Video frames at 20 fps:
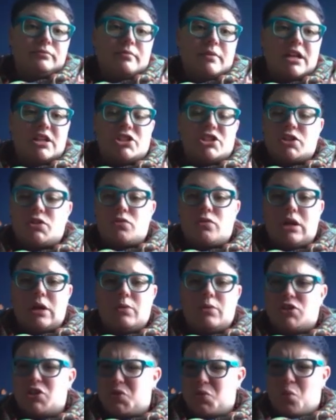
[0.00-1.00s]
It
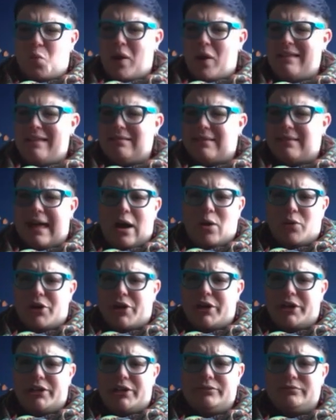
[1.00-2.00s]
was just way
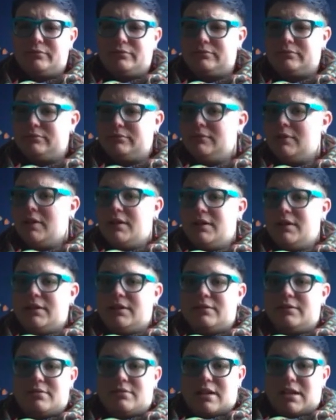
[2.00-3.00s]
louder
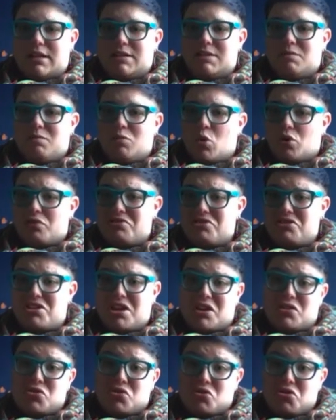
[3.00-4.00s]
and more
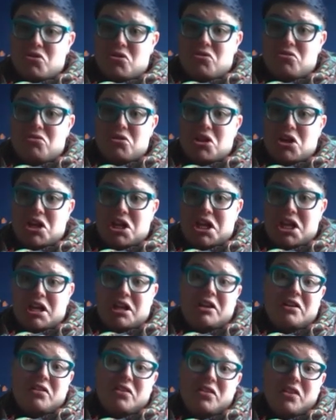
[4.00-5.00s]
industrial
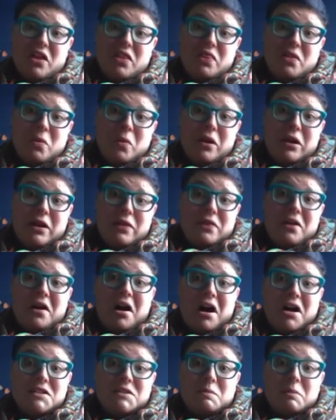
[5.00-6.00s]
looking than the one at the
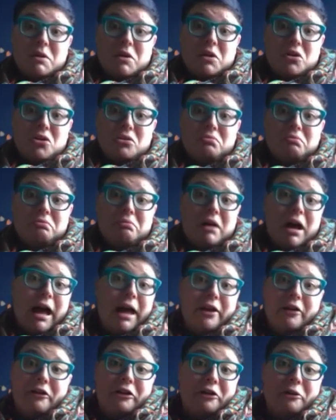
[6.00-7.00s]
hospital.
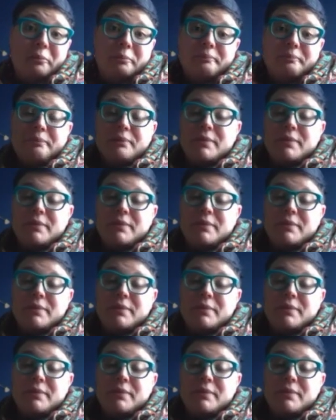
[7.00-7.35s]
I don't know.